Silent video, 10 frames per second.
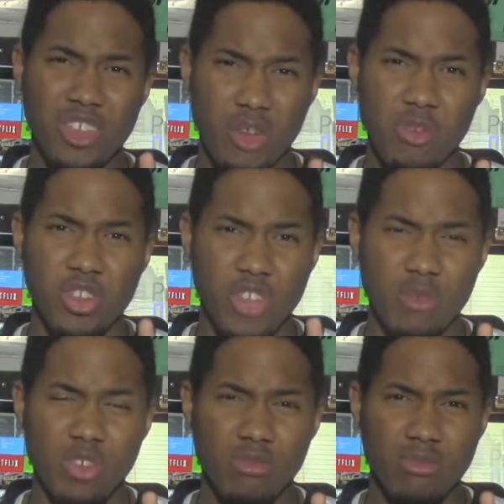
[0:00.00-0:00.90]
in
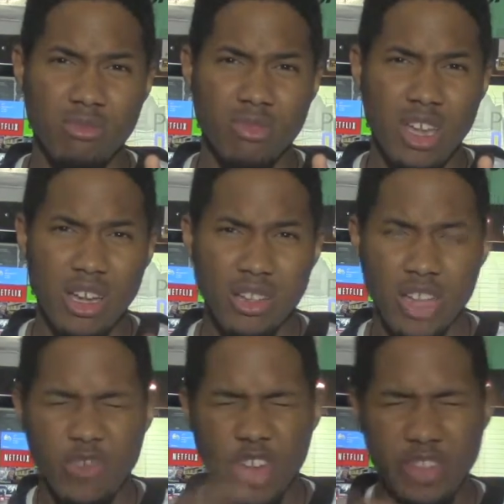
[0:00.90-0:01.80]
WCW.
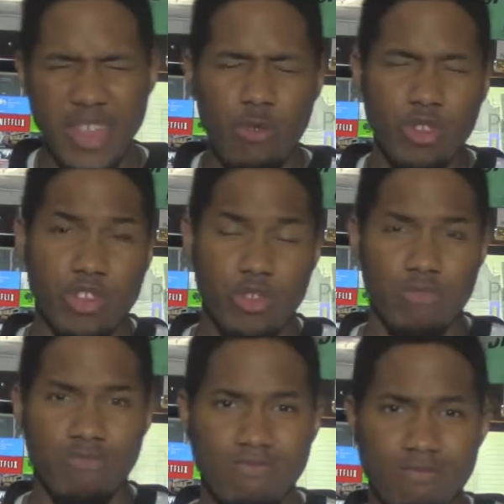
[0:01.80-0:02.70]
Let's forget that one
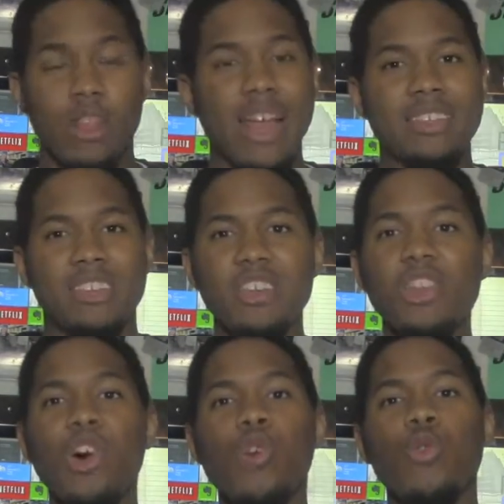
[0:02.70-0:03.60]
too. The
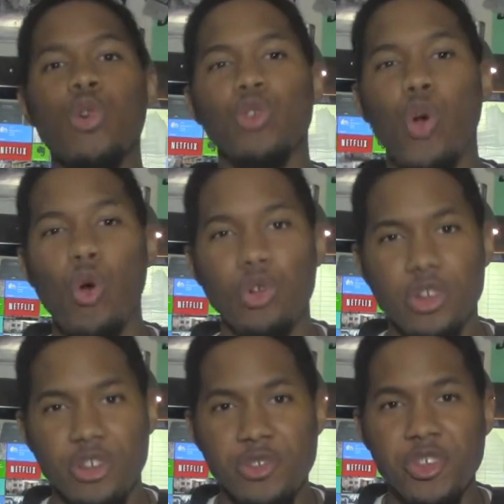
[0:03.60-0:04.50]
Latino World
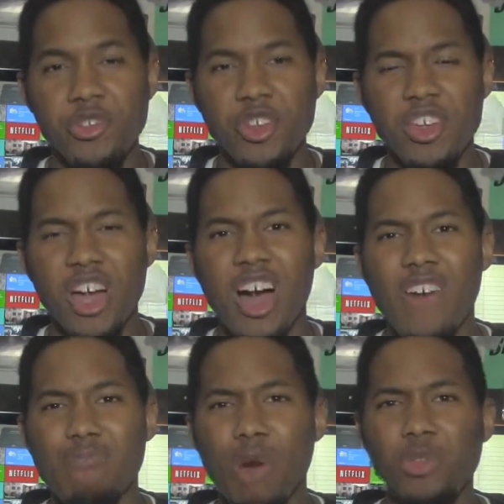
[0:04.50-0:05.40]
Order, consisting
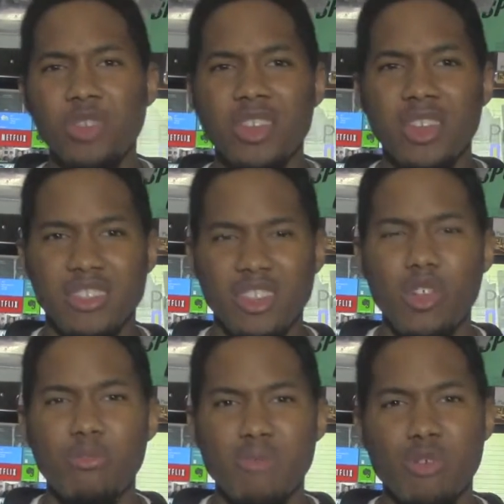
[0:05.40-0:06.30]
of mostly
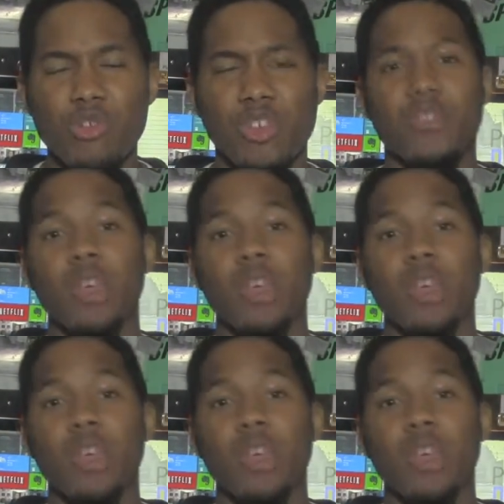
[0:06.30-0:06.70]
Latino members of